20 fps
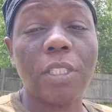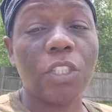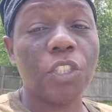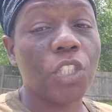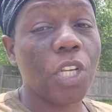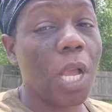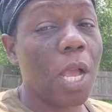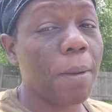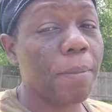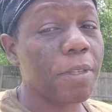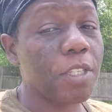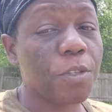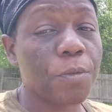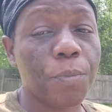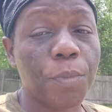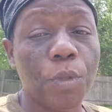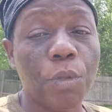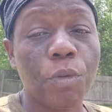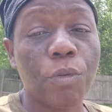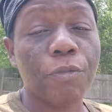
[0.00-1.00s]
The job is
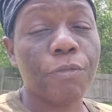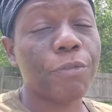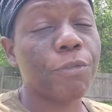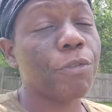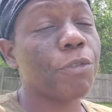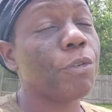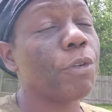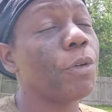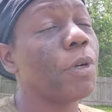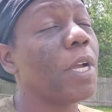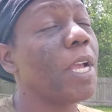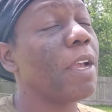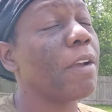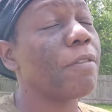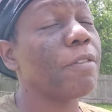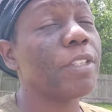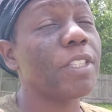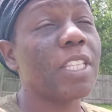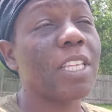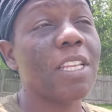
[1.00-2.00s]
beautiful.
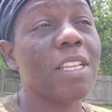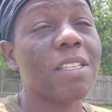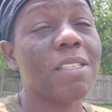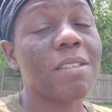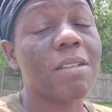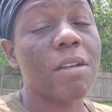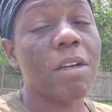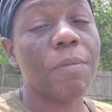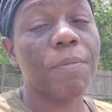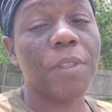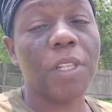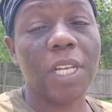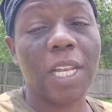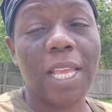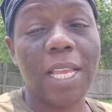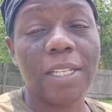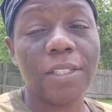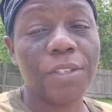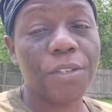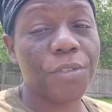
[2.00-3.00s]
Everything is up. The
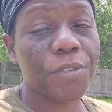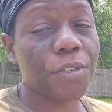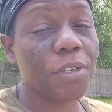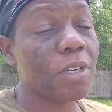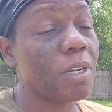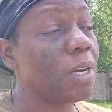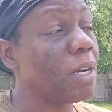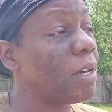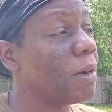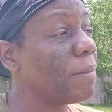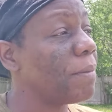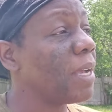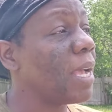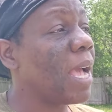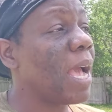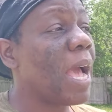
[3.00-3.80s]
lanterns are up.